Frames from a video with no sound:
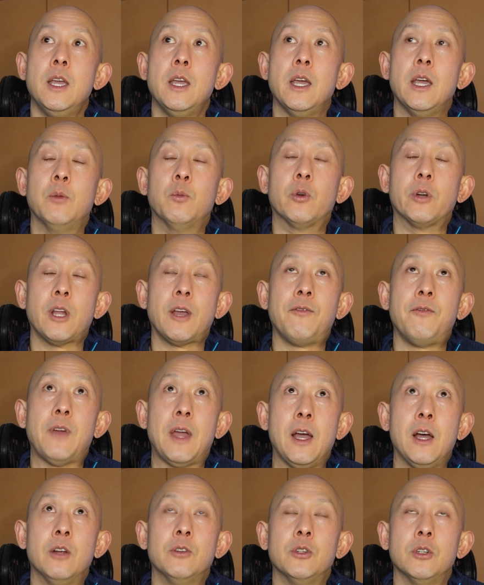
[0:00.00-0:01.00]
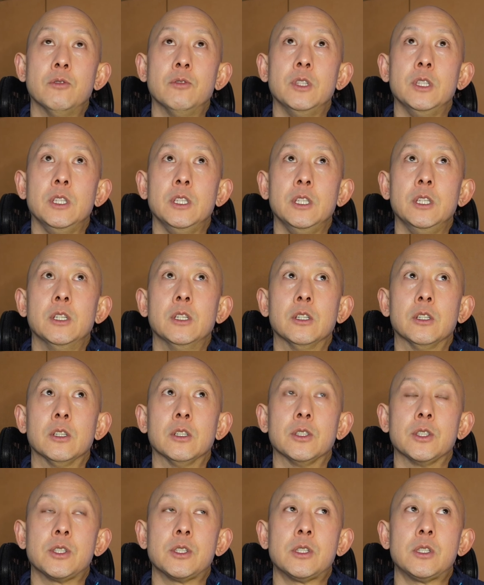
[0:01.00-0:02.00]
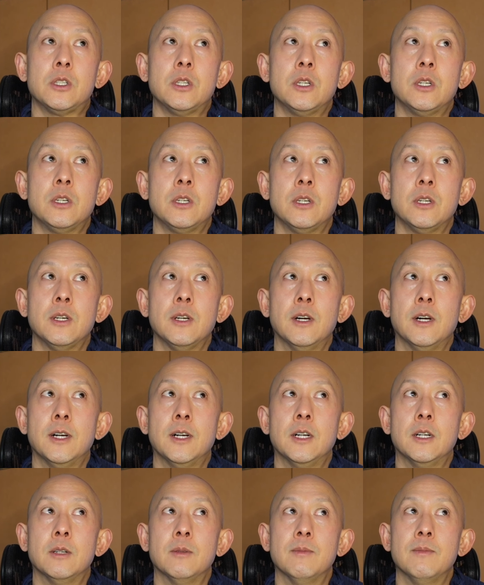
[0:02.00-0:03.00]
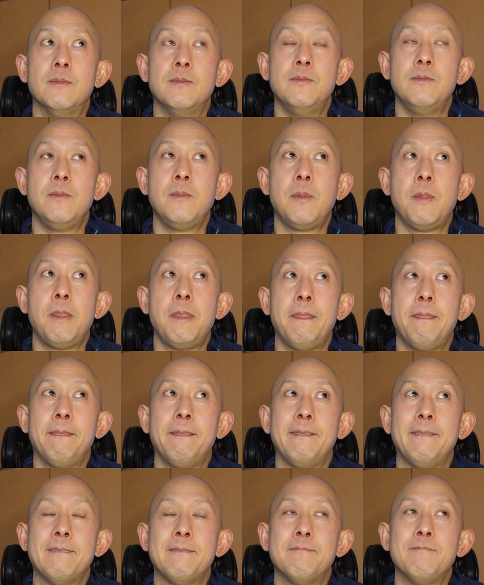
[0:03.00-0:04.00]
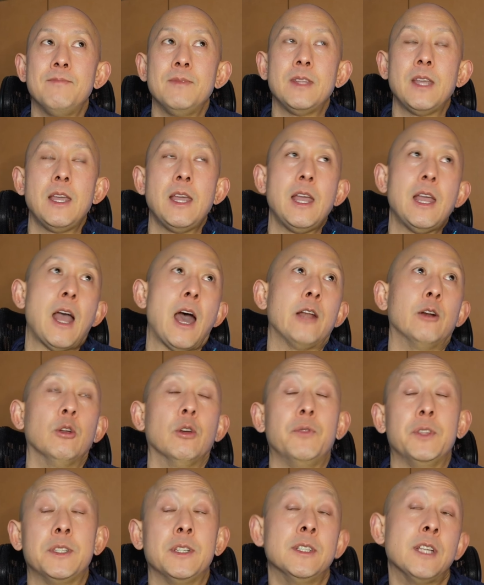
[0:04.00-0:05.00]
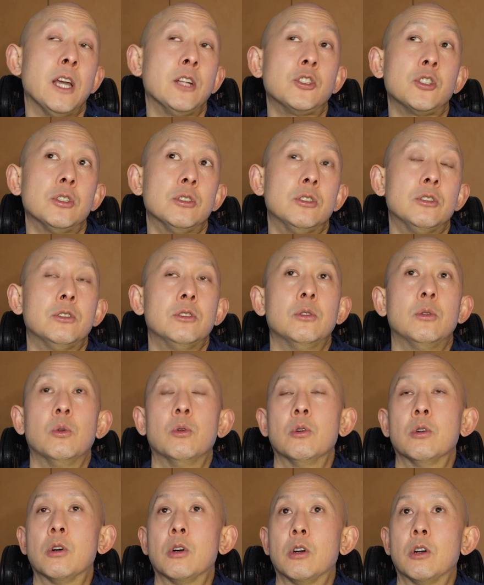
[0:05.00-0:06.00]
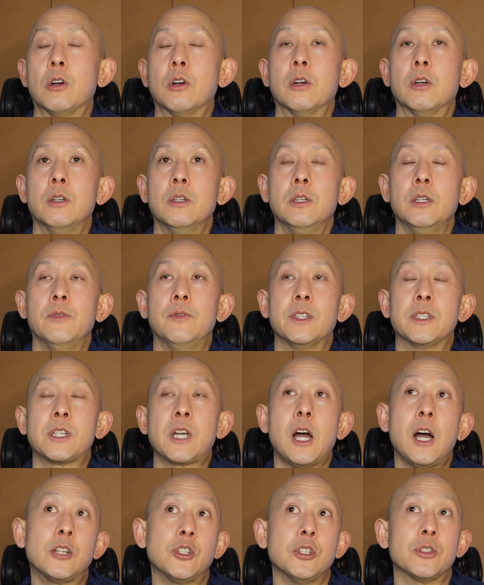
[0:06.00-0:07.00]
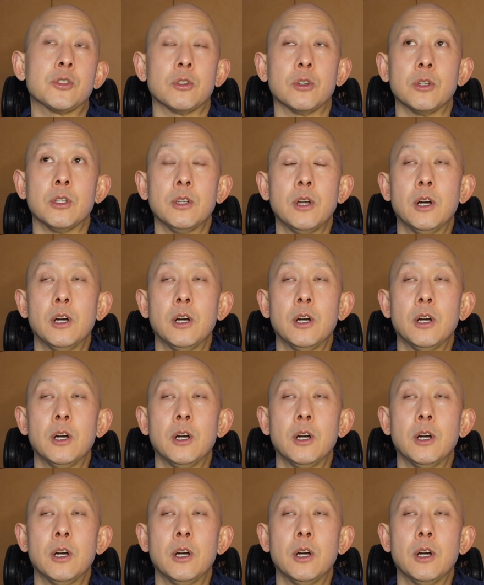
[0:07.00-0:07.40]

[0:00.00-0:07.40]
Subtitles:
And what I found over the years, I don't know if it's intentional or if it's conscious or